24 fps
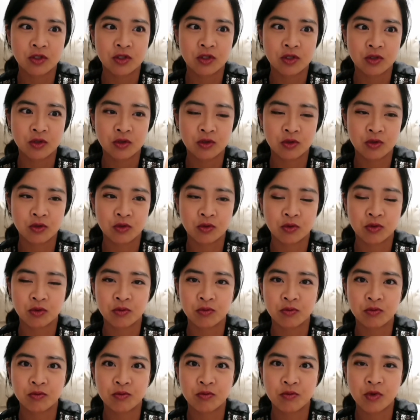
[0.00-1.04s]

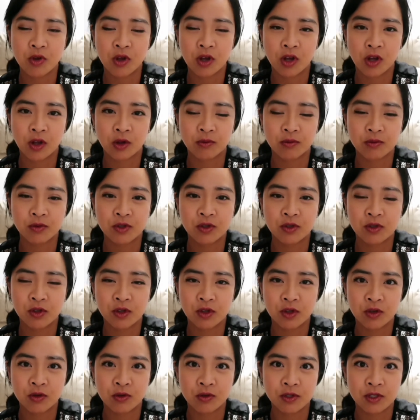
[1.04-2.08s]
to
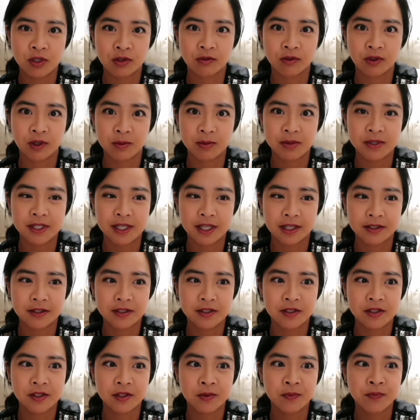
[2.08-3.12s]
the use of
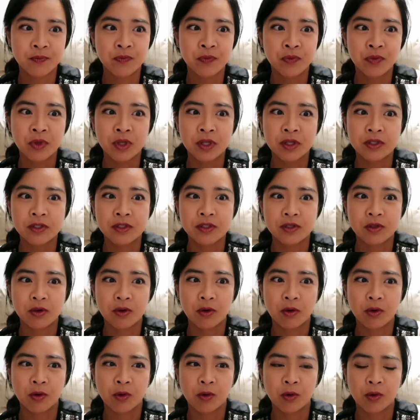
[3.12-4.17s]
LipSense.
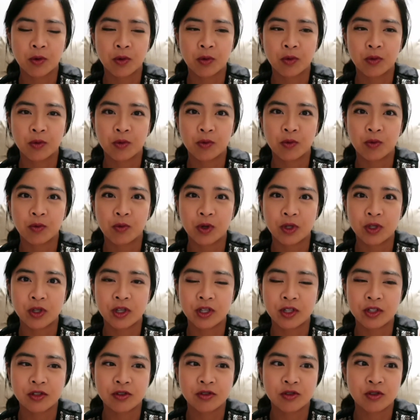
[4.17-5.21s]
So what you
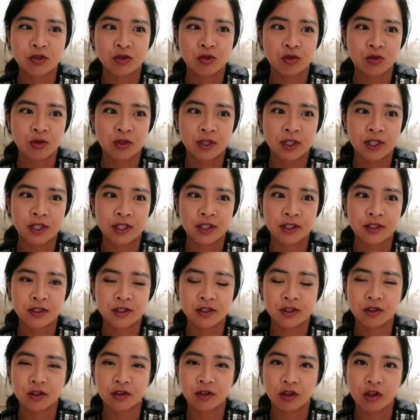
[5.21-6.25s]
need to do is
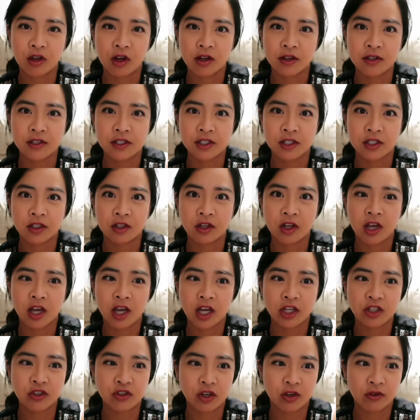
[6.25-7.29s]
gloss and
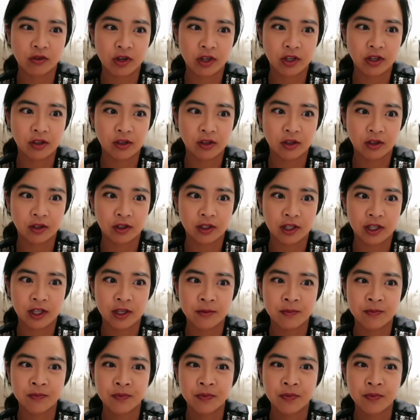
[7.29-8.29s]
hydrate regularly.